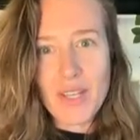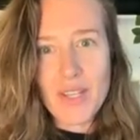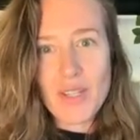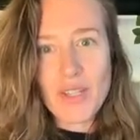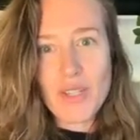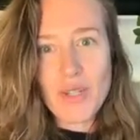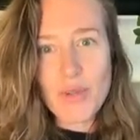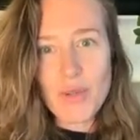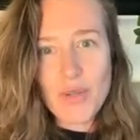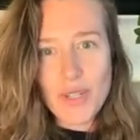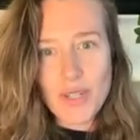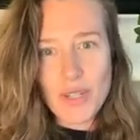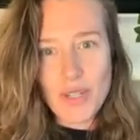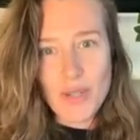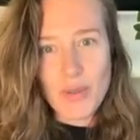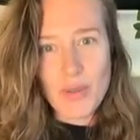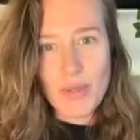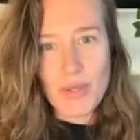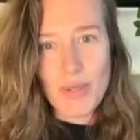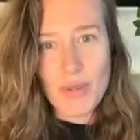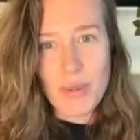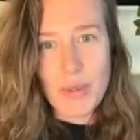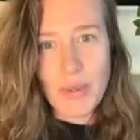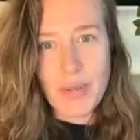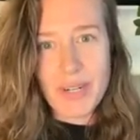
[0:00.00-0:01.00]
to shoe
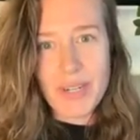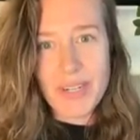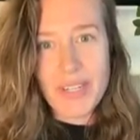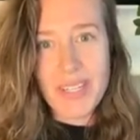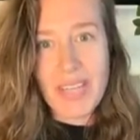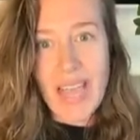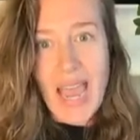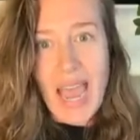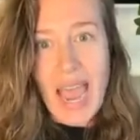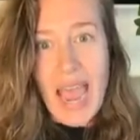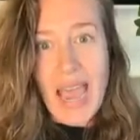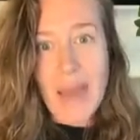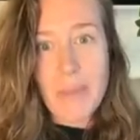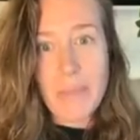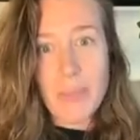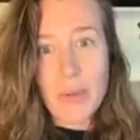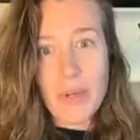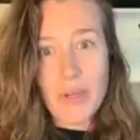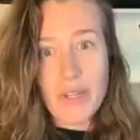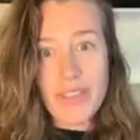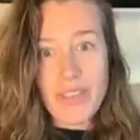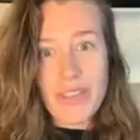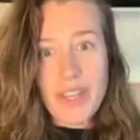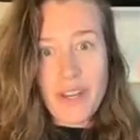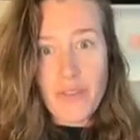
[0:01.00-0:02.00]
stores and
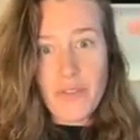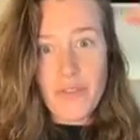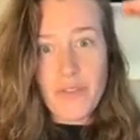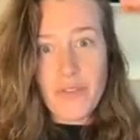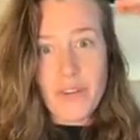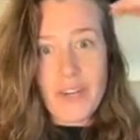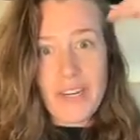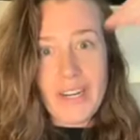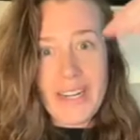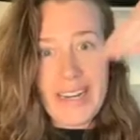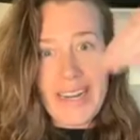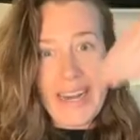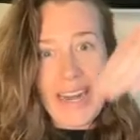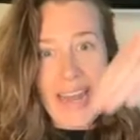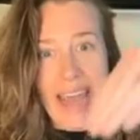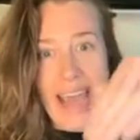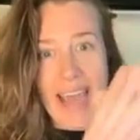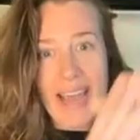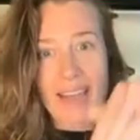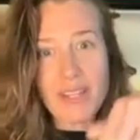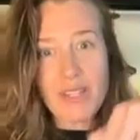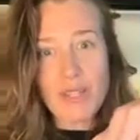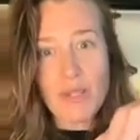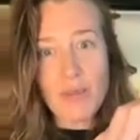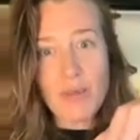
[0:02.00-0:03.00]
put their foot in an
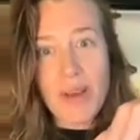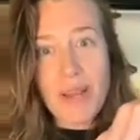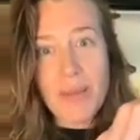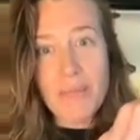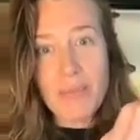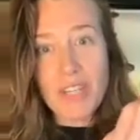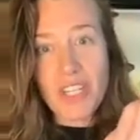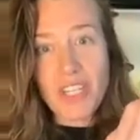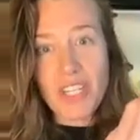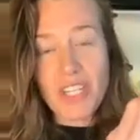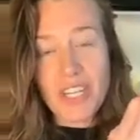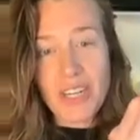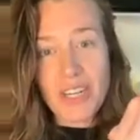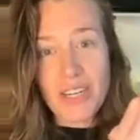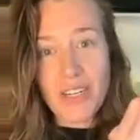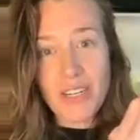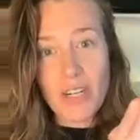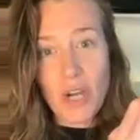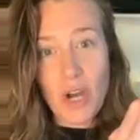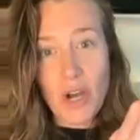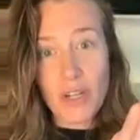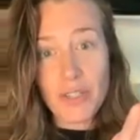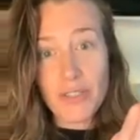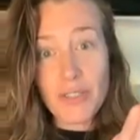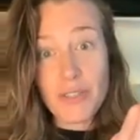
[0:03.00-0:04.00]
X-ray machine
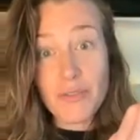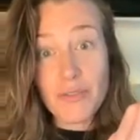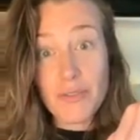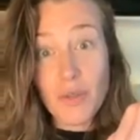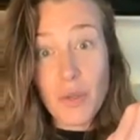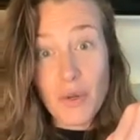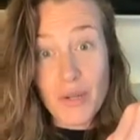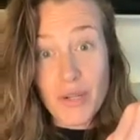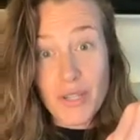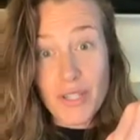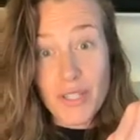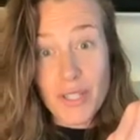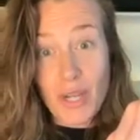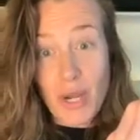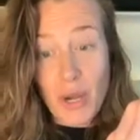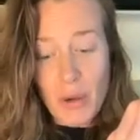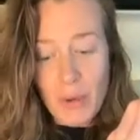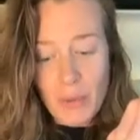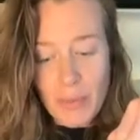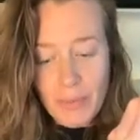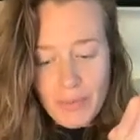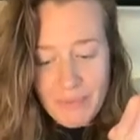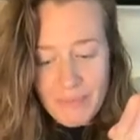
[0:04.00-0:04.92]
called a fluoroscope,